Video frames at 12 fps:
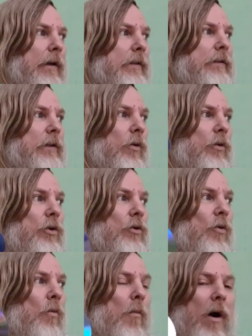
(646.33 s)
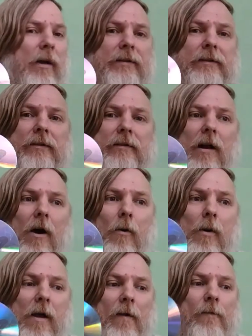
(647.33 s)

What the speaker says: So you must now